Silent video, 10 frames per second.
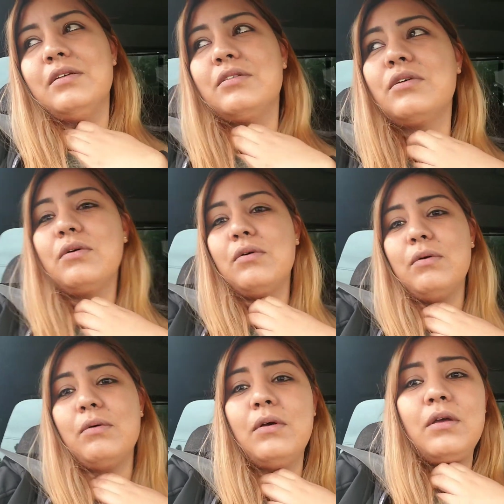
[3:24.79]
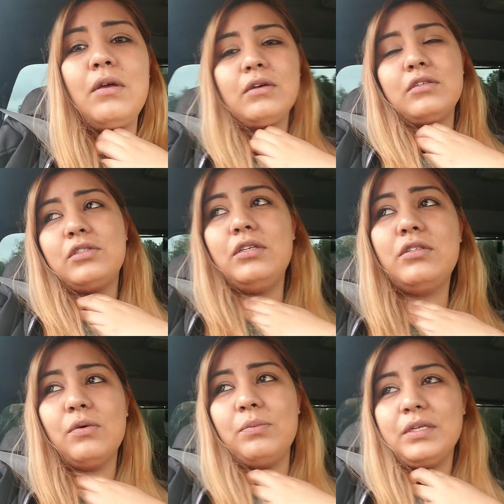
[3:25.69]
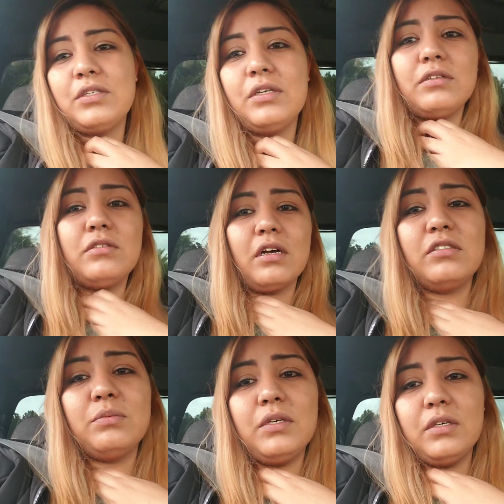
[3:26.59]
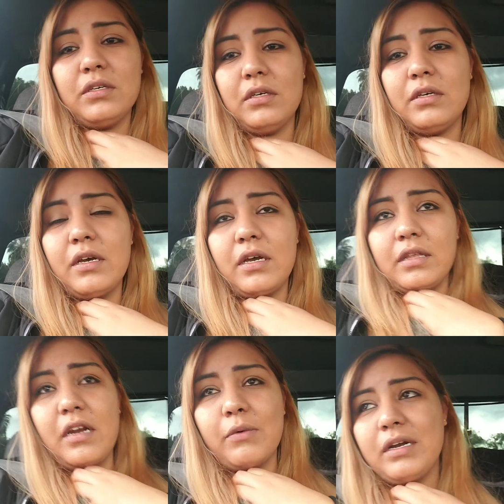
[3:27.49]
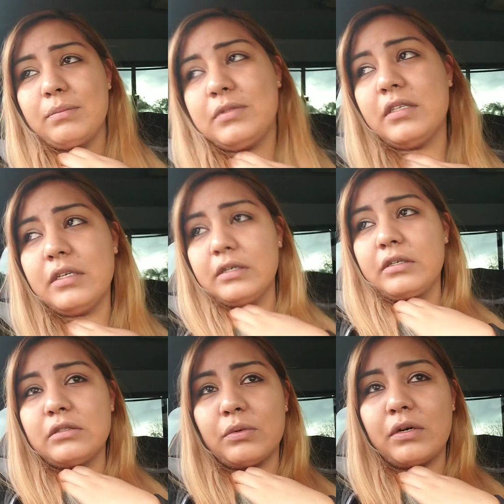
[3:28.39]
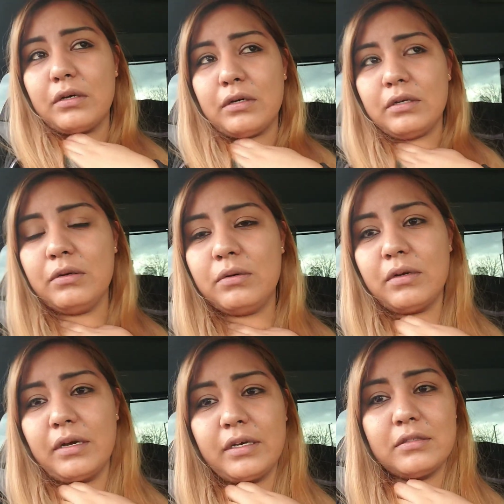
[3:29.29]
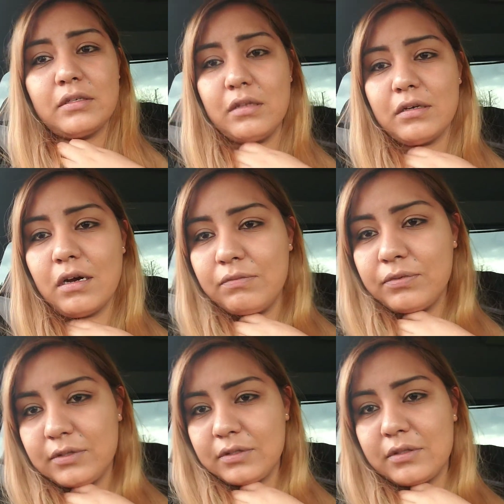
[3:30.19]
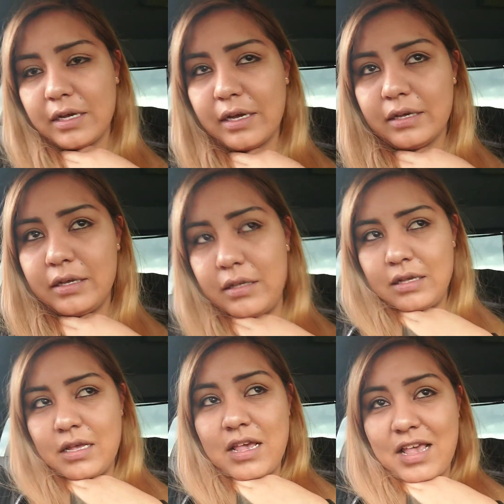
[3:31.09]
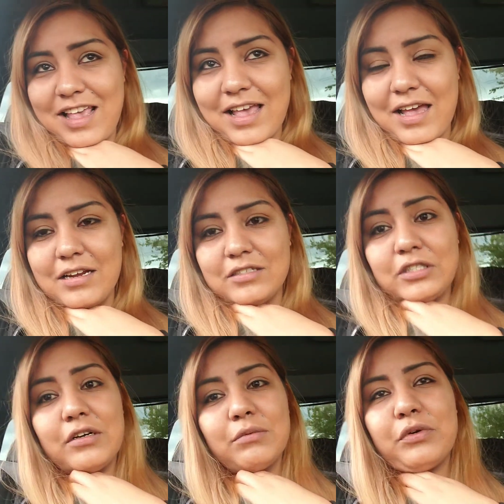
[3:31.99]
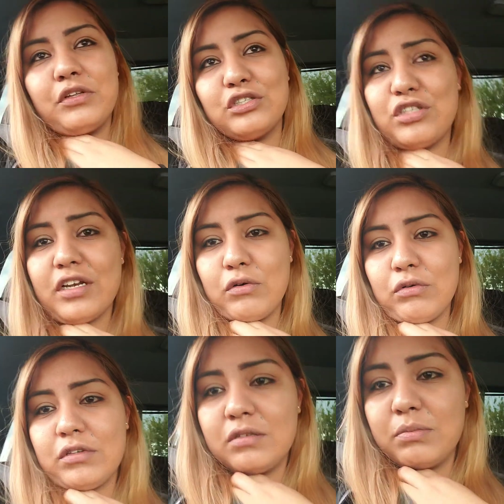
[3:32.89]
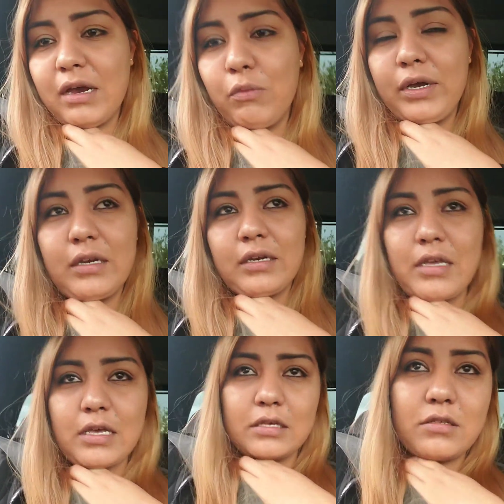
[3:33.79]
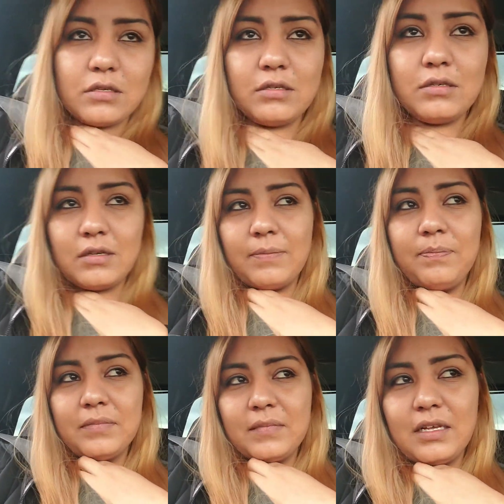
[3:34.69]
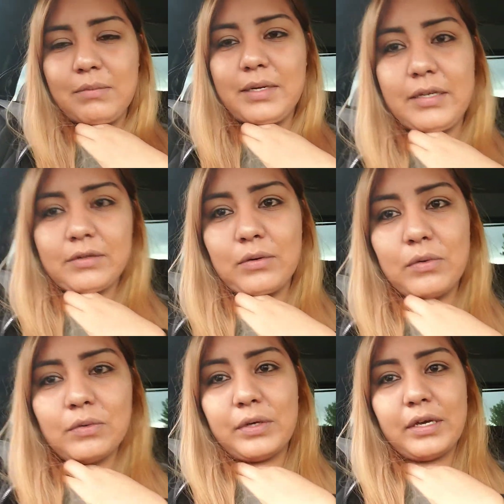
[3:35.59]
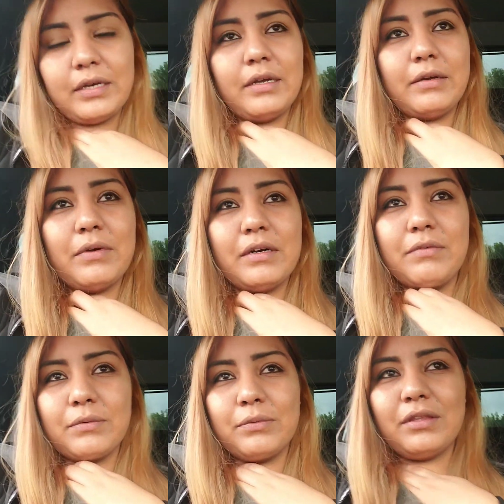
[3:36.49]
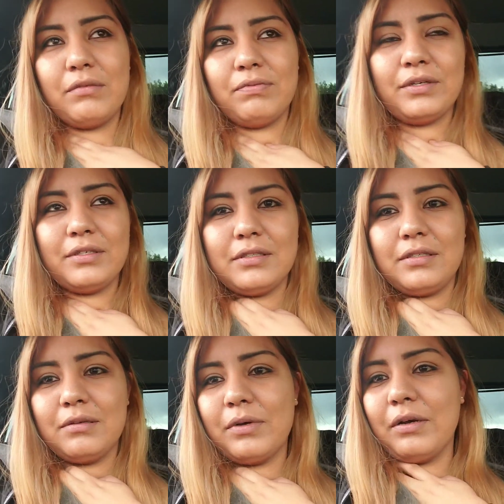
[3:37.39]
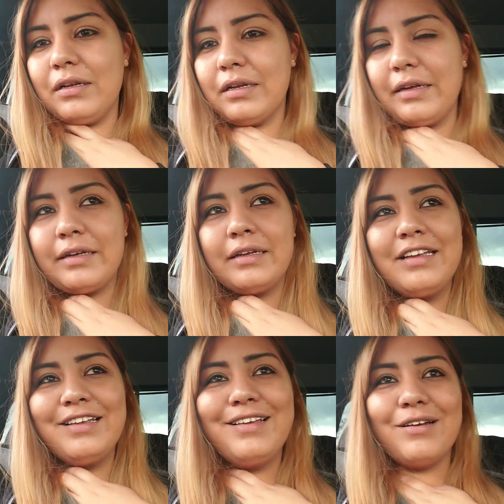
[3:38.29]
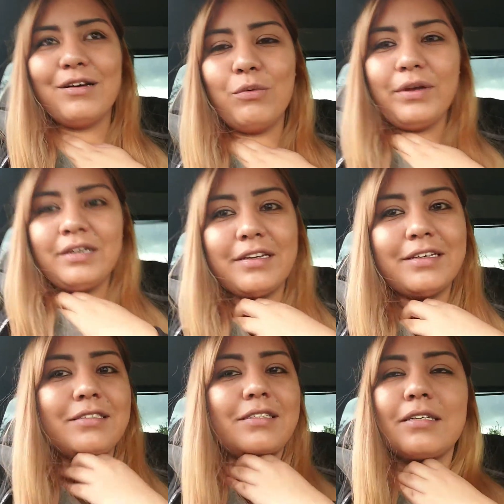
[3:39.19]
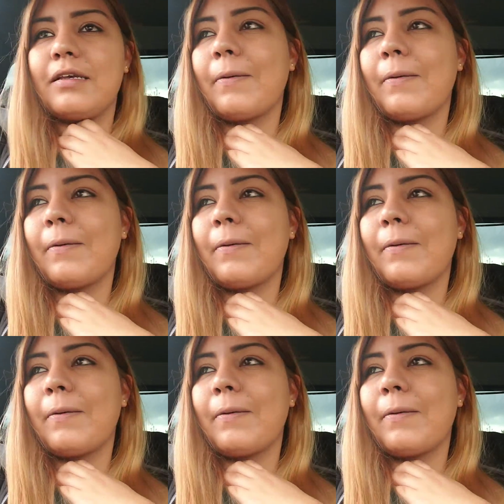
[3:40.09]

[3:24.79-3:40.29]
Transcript: So she told me she needed to talk to me. And then I went upstairs where I guess all the conference is at. And she had her brother. She's like, oh, this is my witness. I'm like, oh, okay, whatever. What the fuck is this about? Like, a witness.